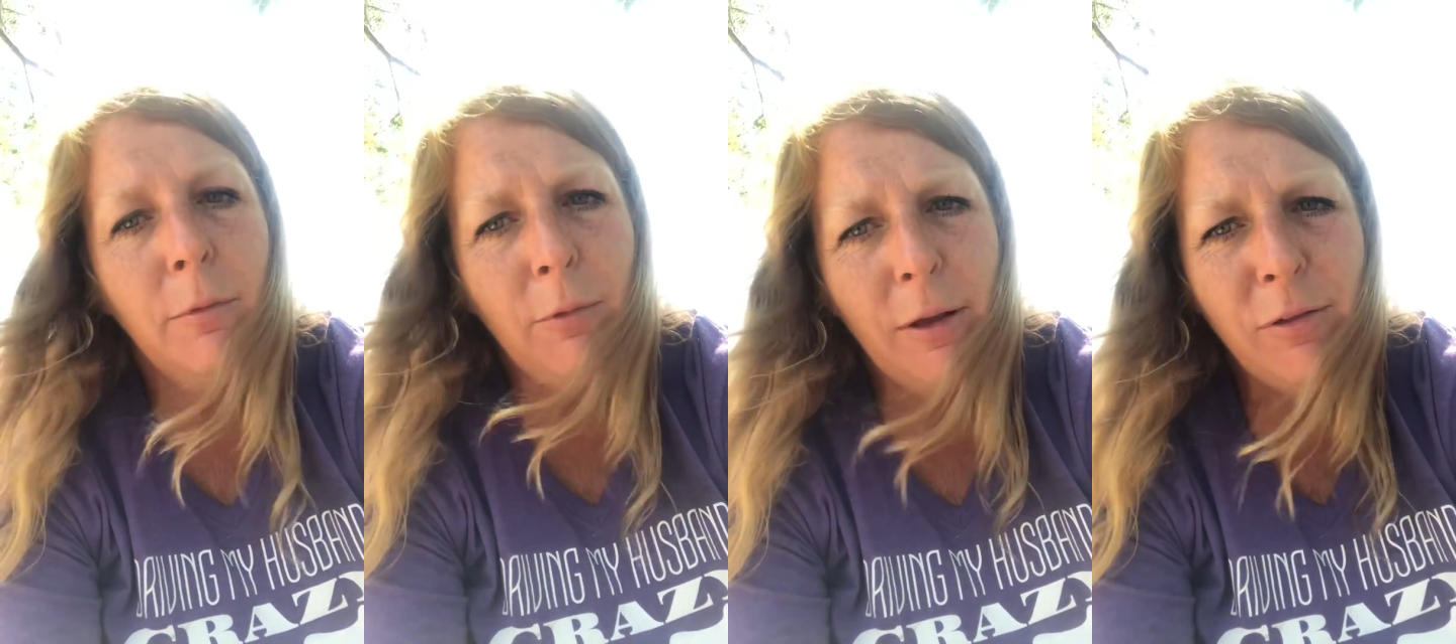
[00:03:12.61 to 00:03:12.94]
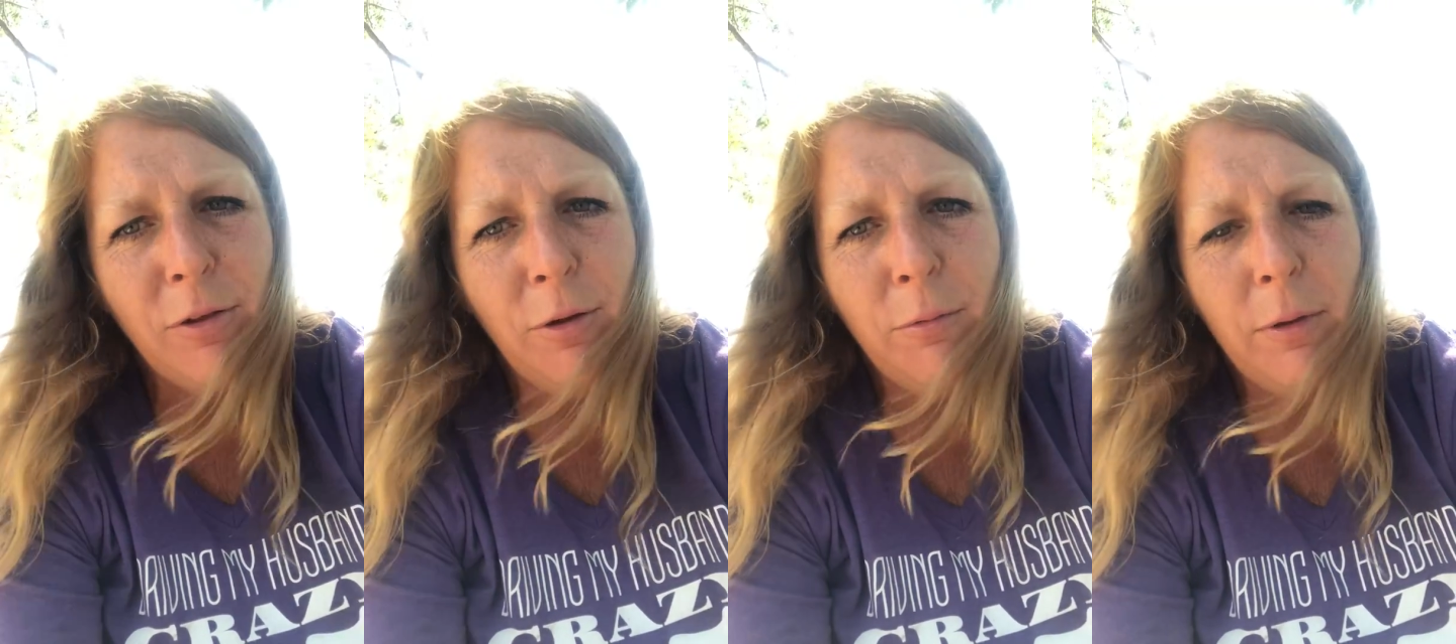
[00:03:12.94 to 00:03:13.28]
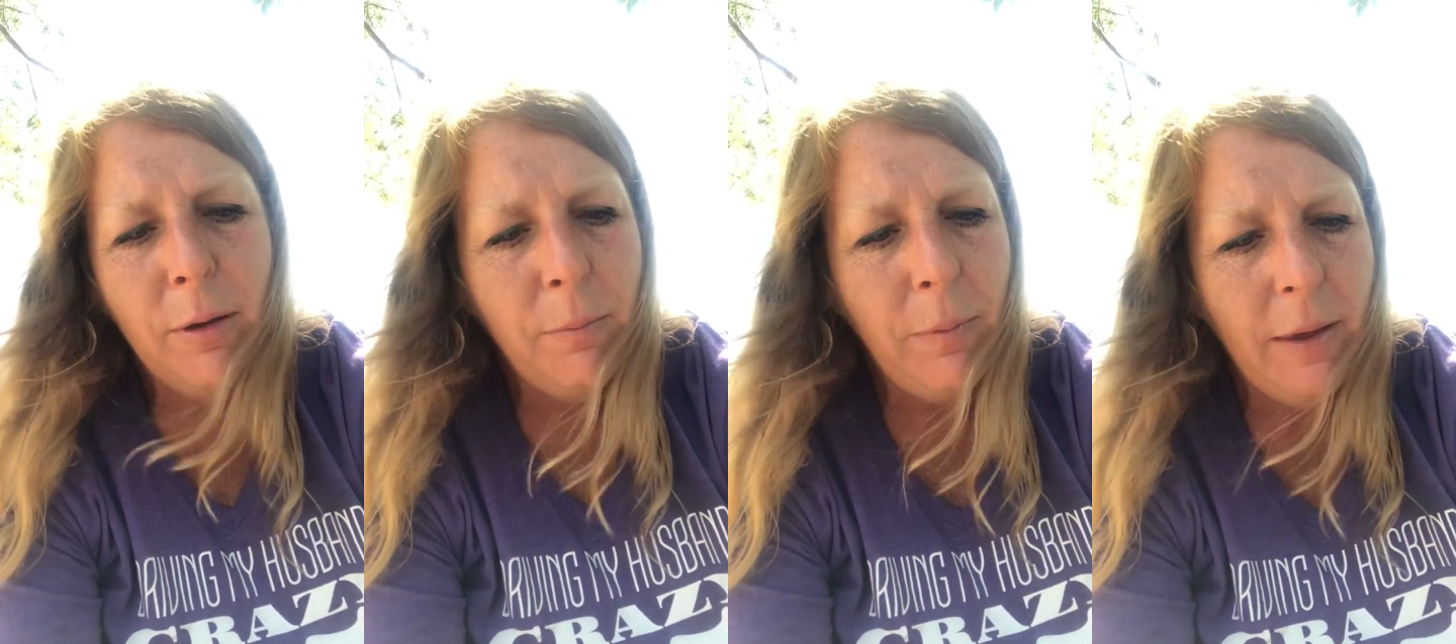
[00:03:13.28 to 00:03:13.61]

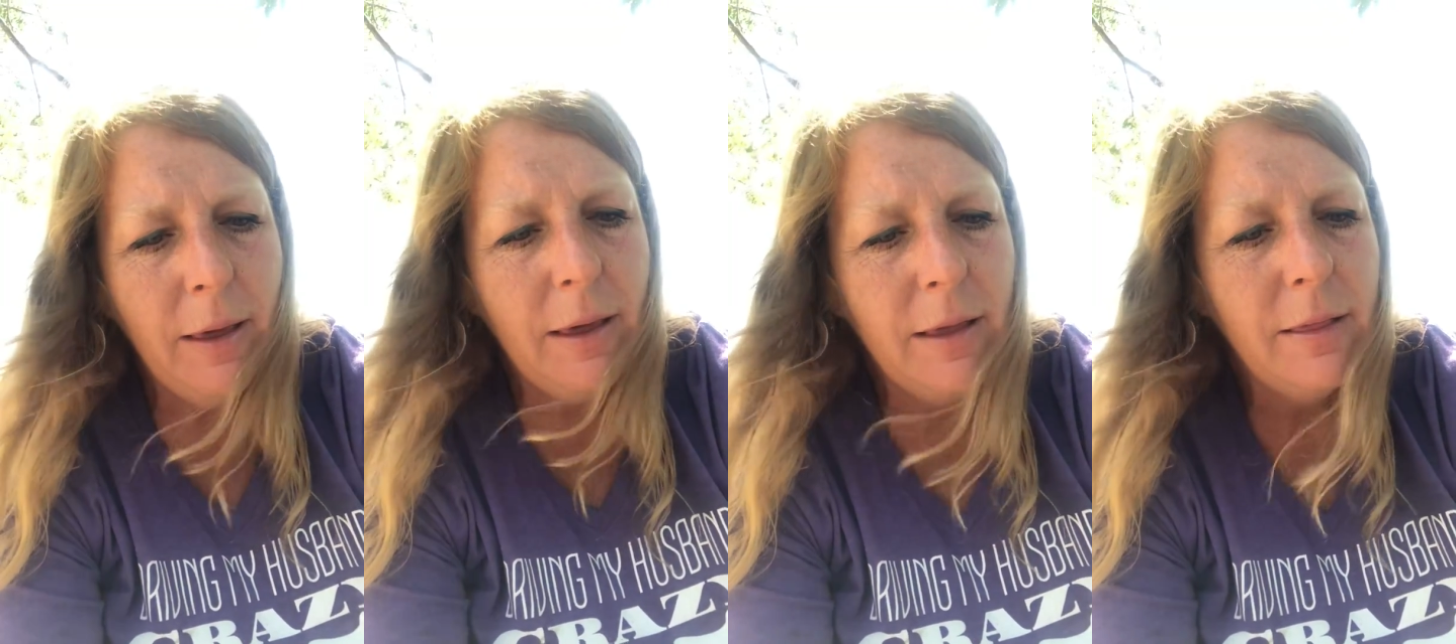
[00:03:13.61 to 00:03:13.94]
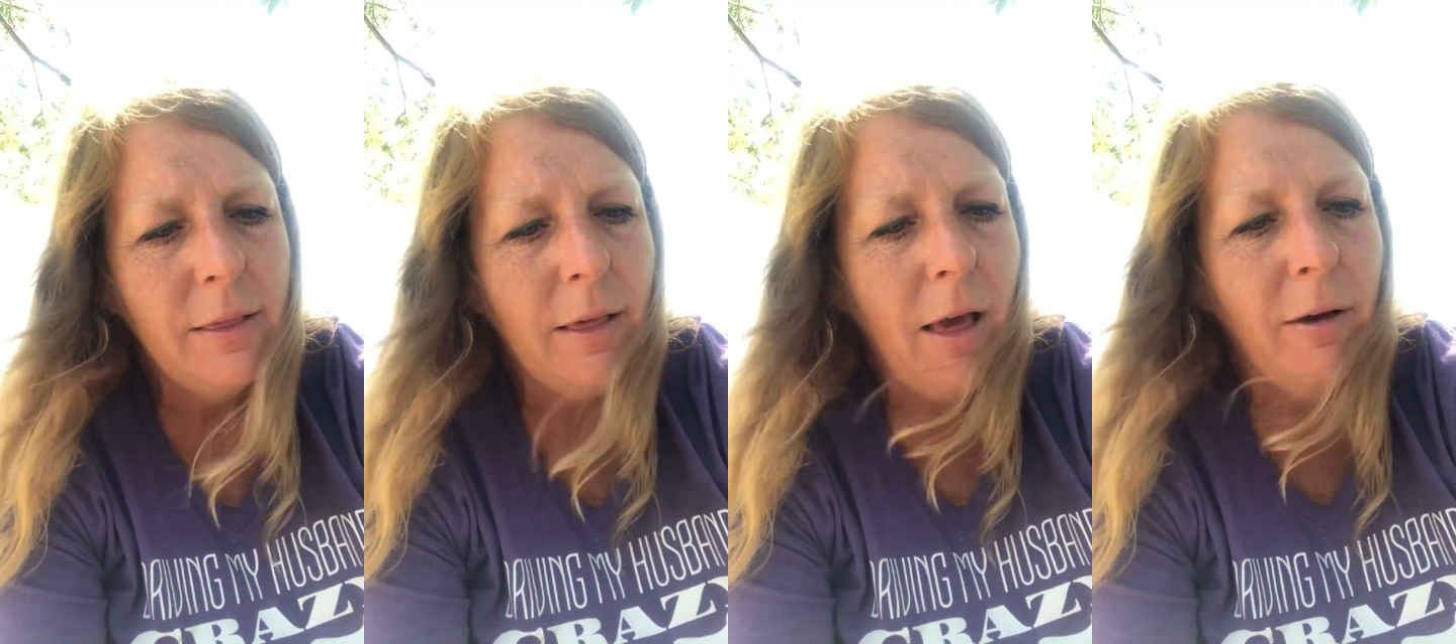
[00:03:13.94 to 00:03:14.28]
rescuing pigs.